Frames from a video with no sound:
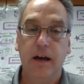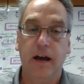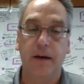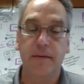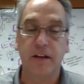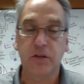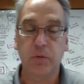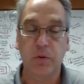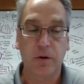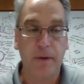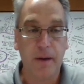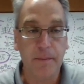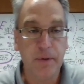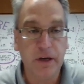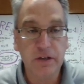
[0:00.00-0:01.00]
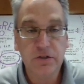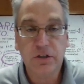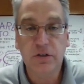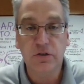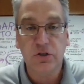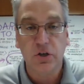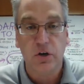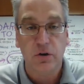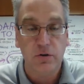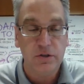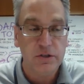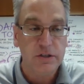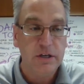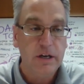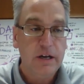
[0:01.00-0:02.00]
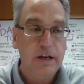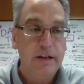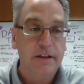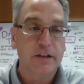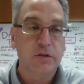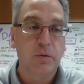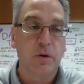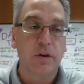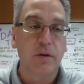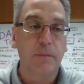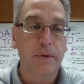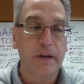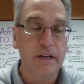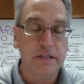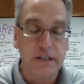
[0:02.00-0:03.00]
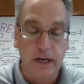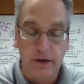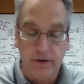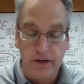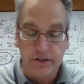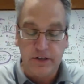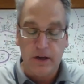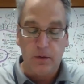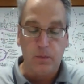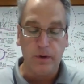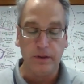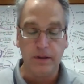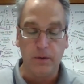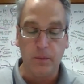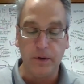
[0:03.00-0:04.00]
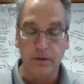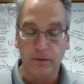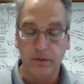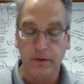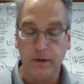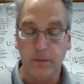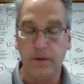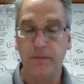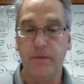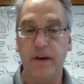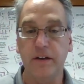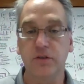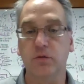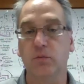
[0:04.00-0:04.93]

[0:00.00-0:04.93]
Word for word: Uh, that's one of my biggest concerns. That's one of the biggest areas that we that we that we face